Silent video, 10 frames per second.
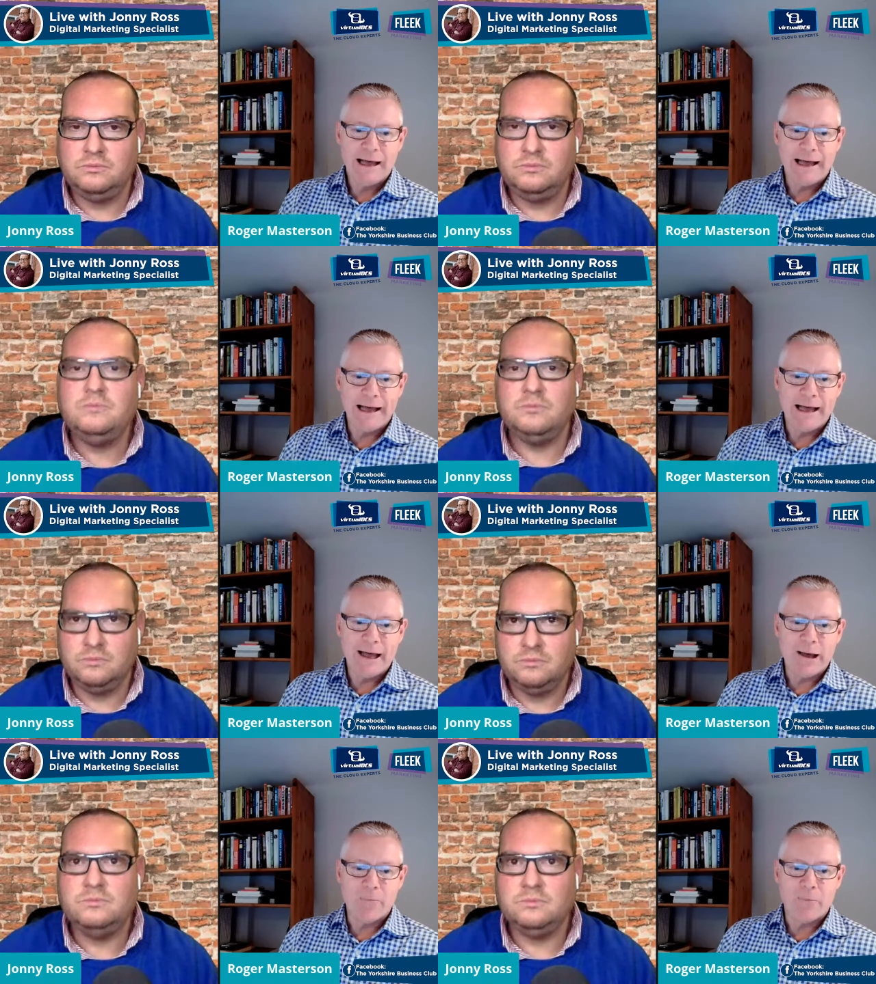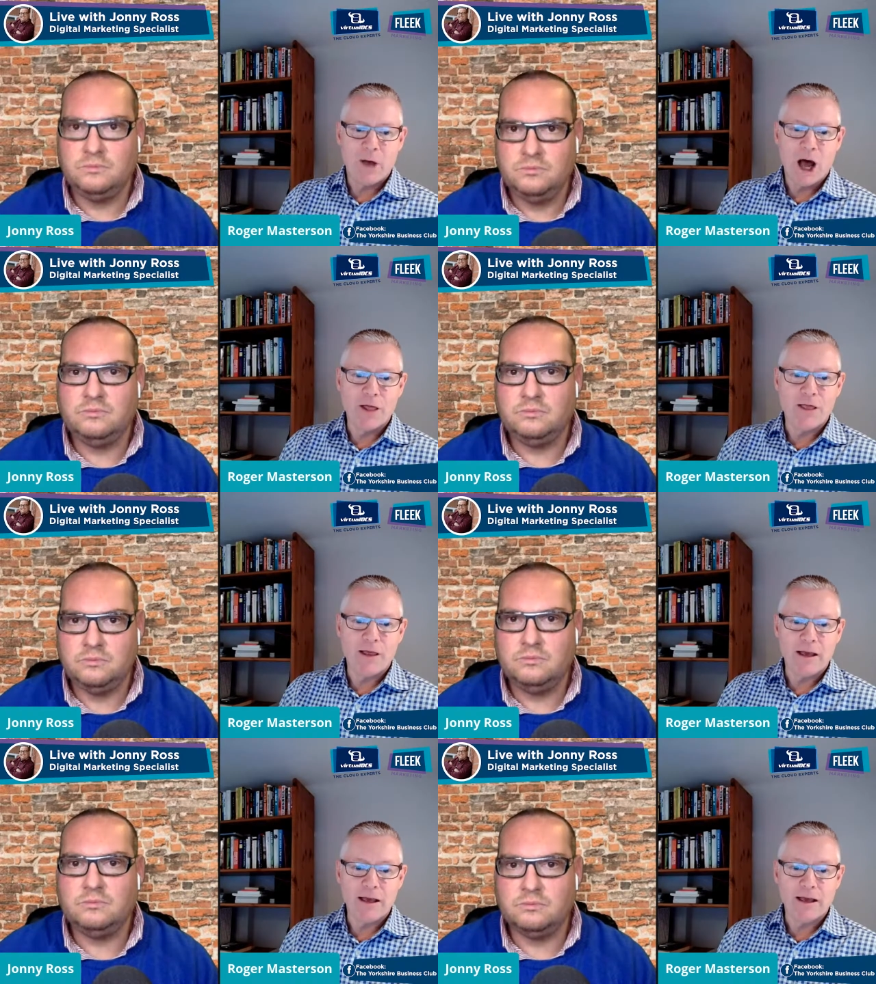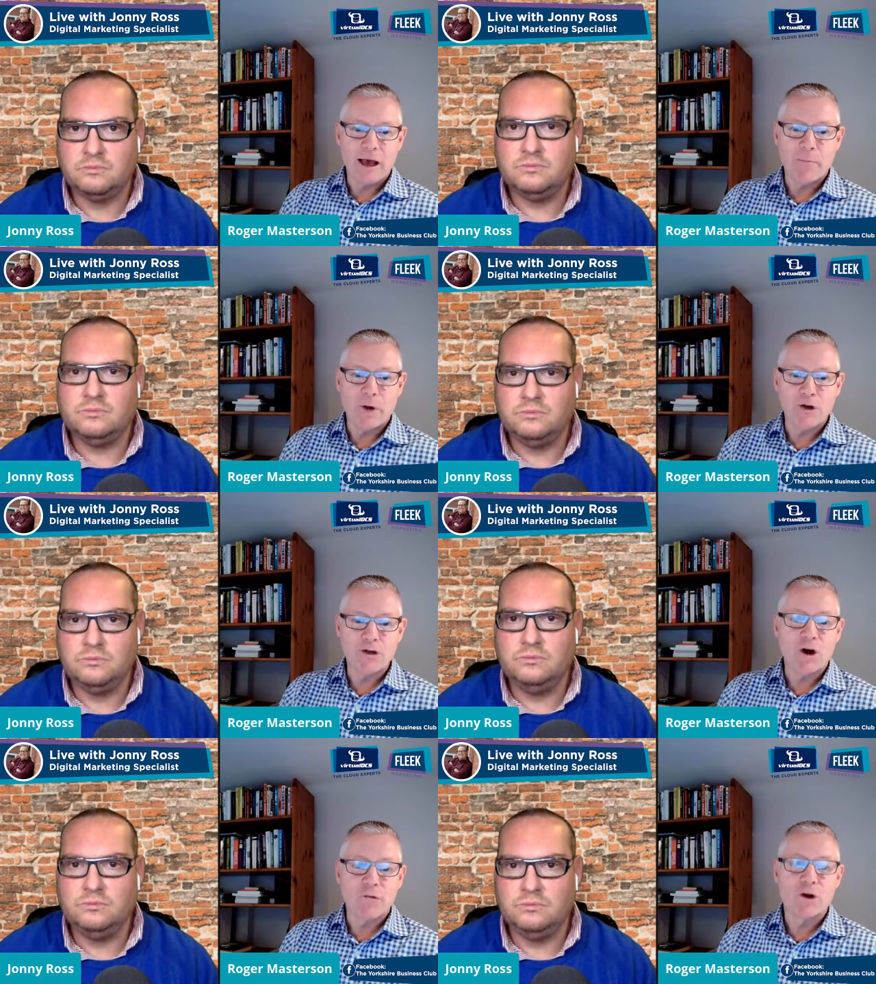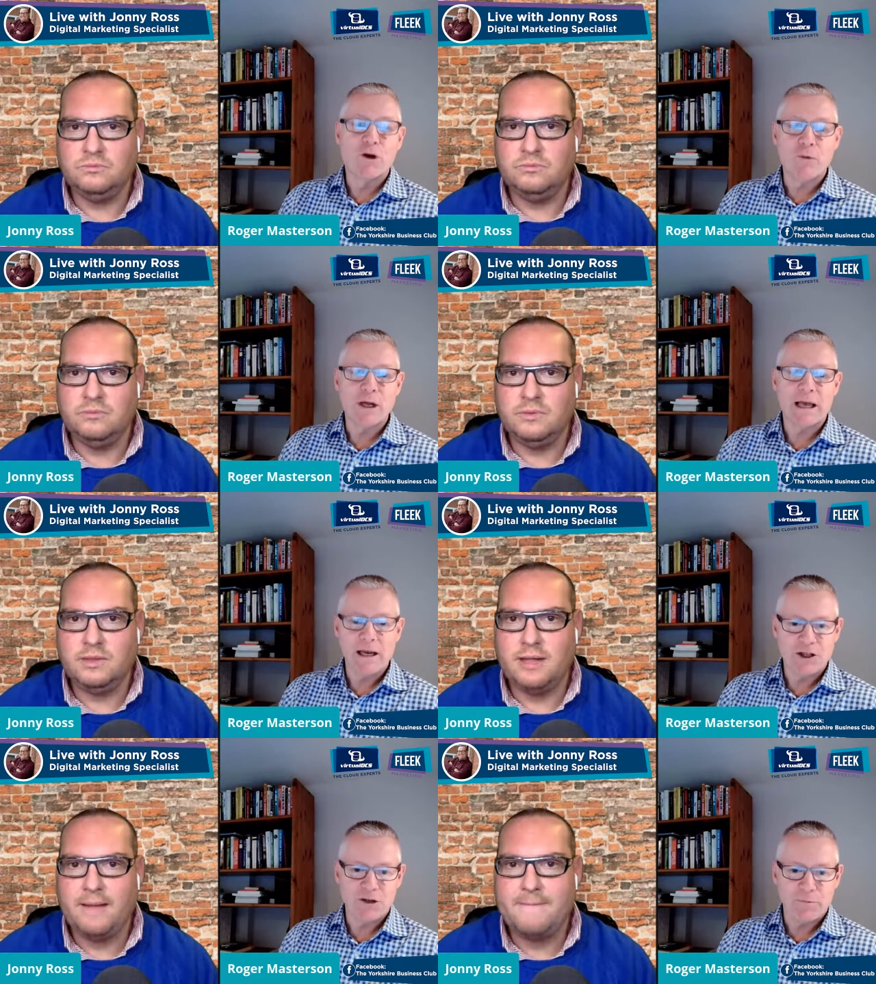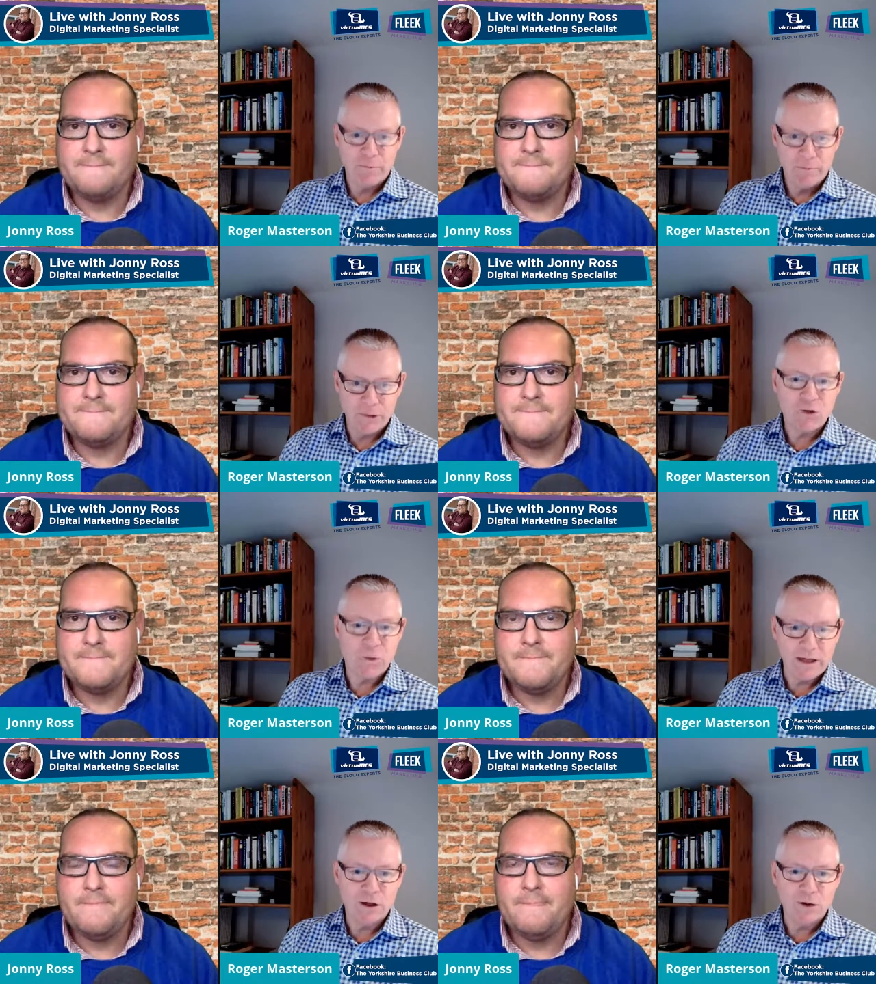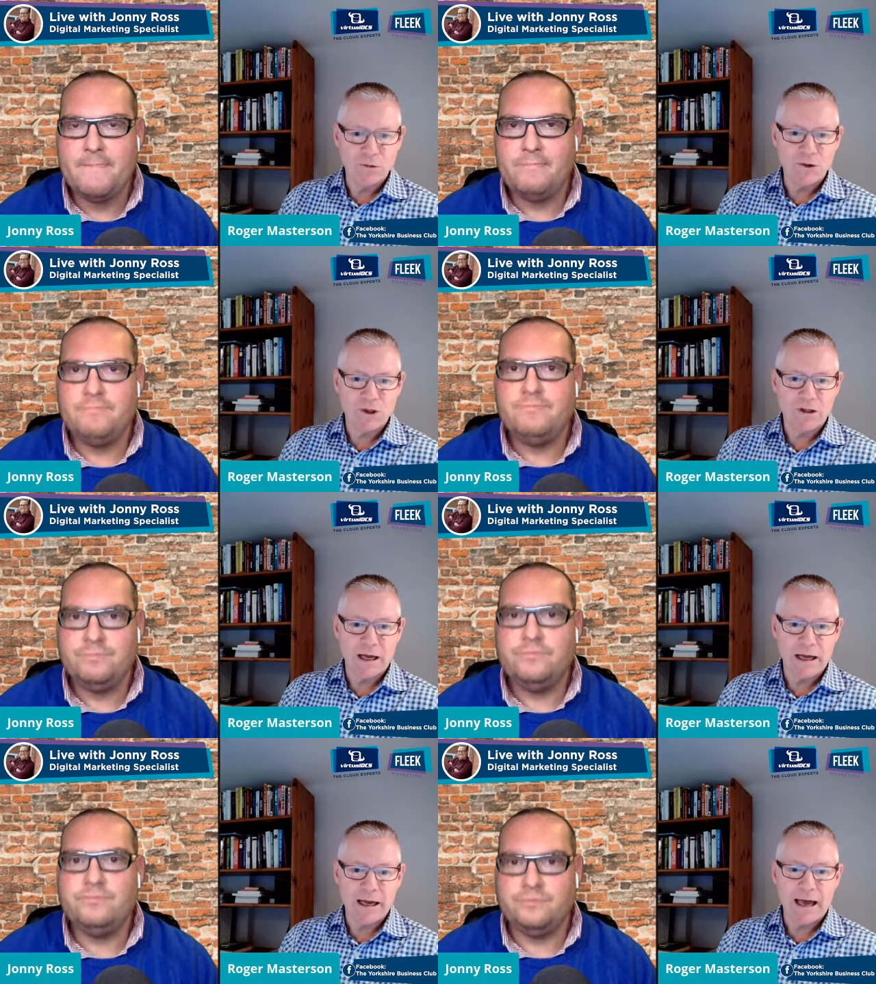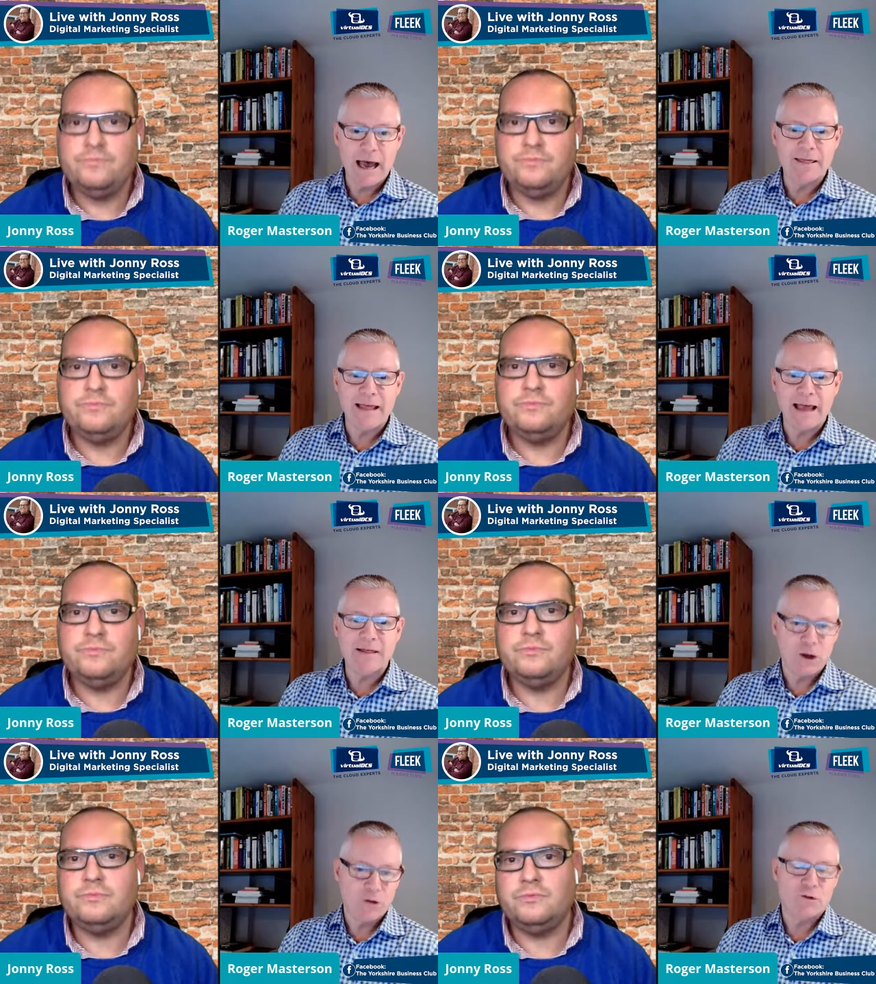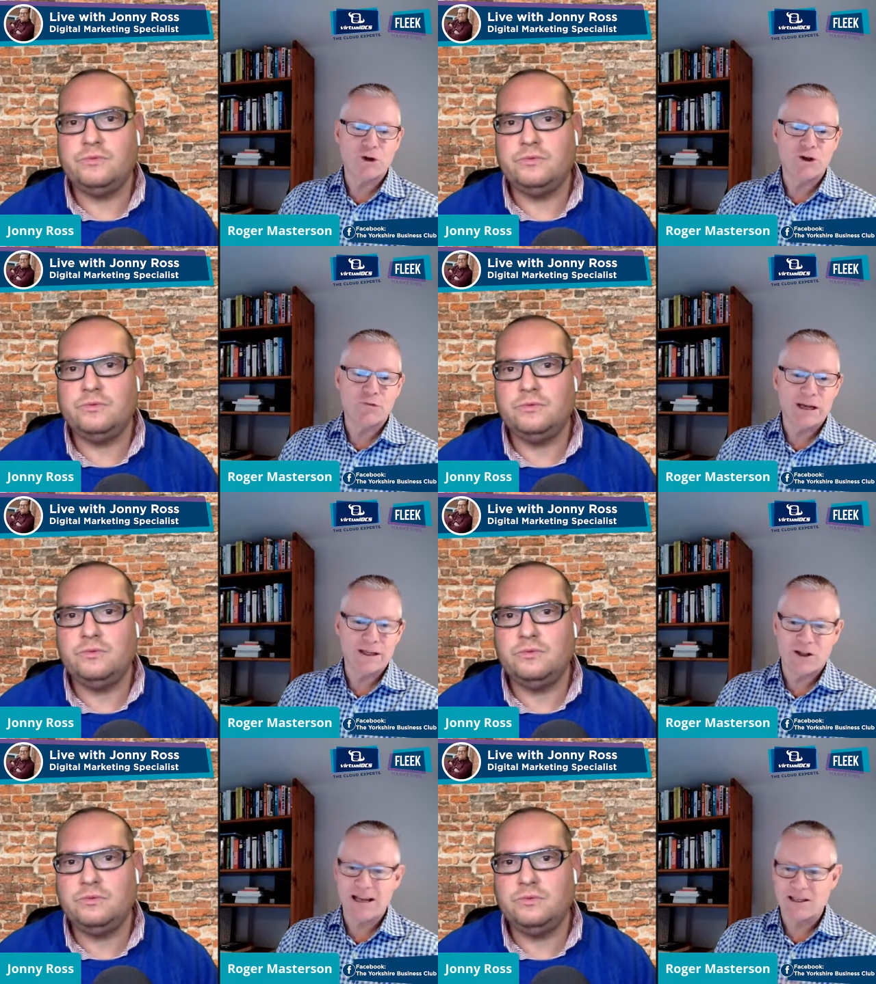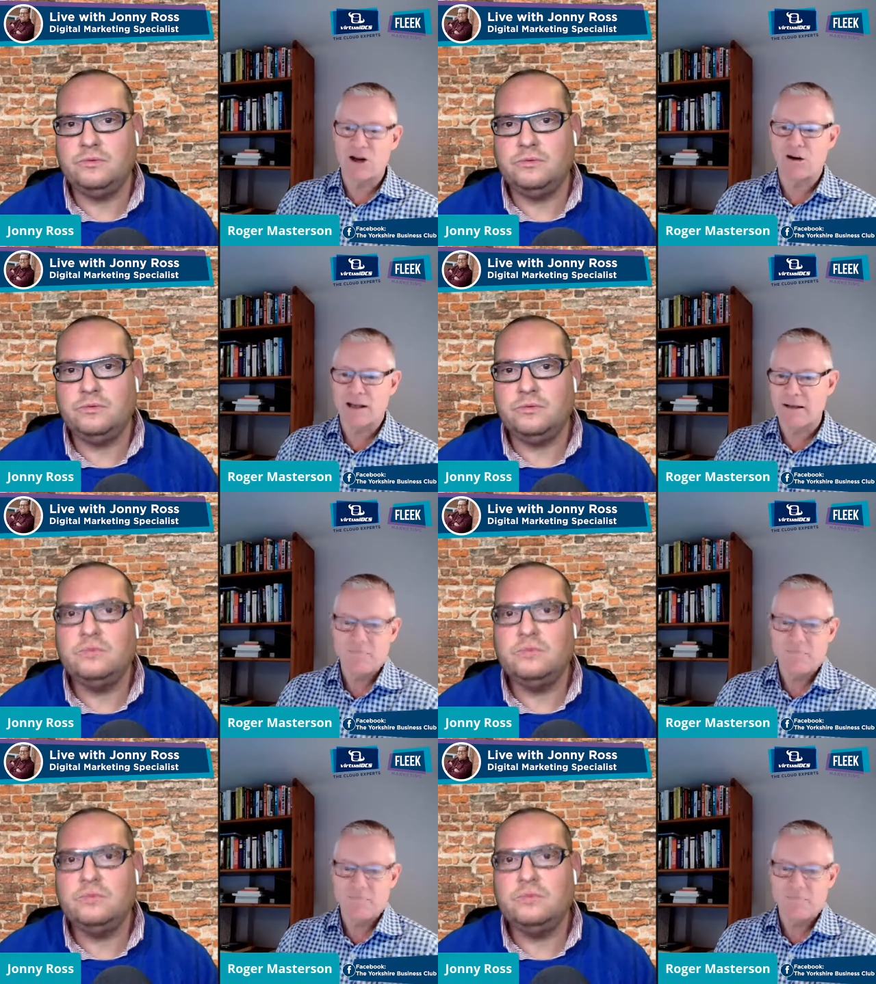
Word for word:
Speaker 1: um, the amount of communication between those, uh, and then the conversion rate. So that's our